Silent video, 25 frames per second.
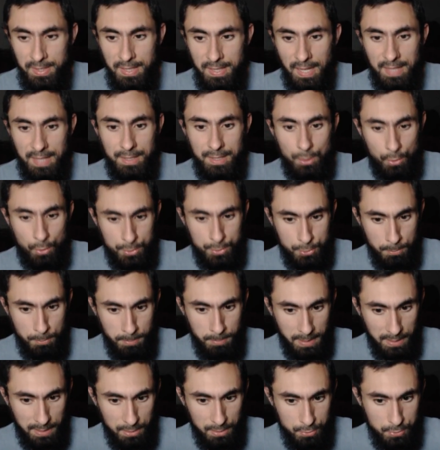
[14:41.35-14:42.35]
And then also
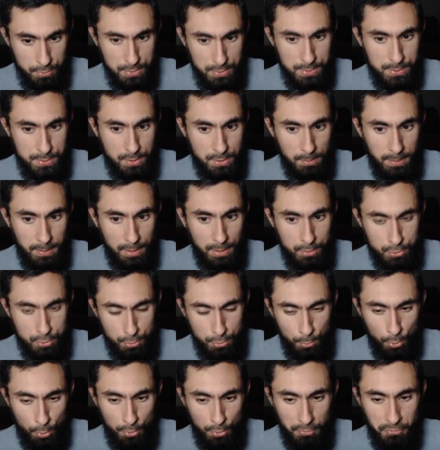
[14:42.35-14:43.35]
Battle Drills is coming out
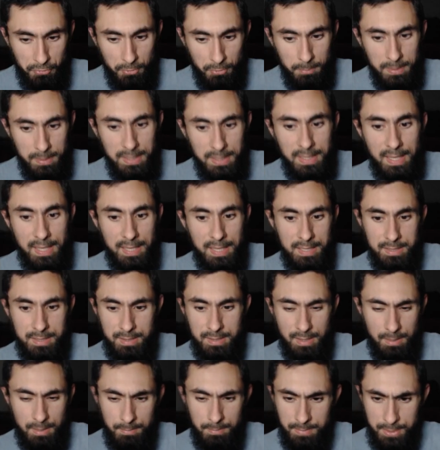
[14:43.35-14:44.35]
tomorrow for me, and
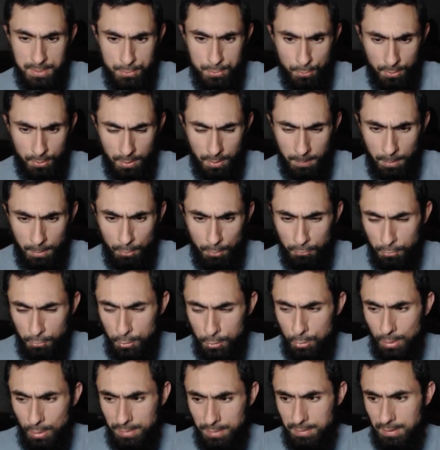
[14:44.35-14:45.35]
this will come out for
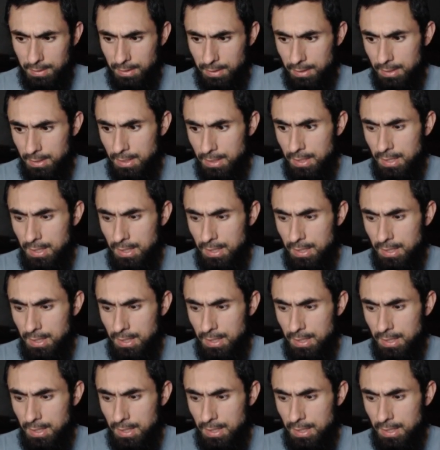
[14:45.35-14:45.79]
you I think